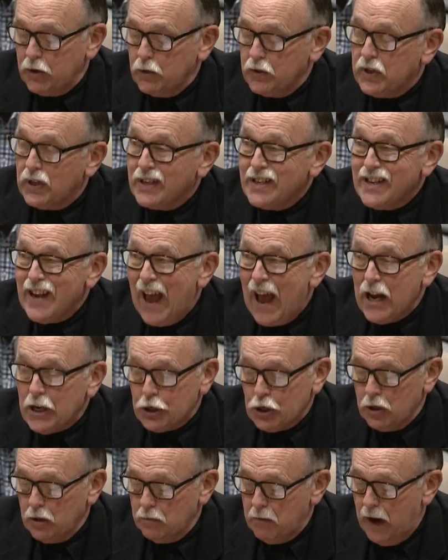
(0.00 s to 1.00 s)
using
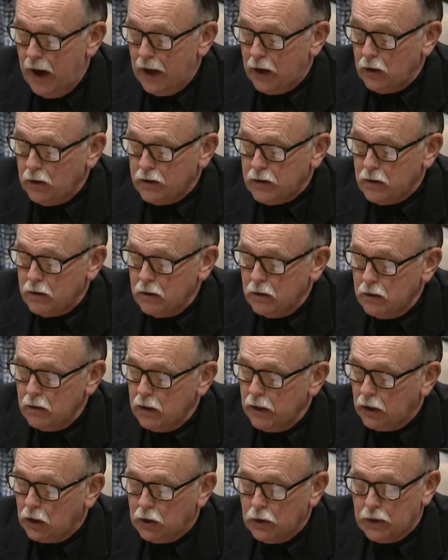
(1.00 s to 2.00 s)
national models,
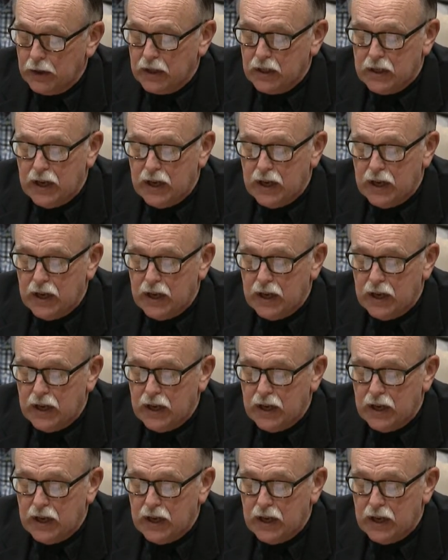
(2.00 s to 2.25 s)
including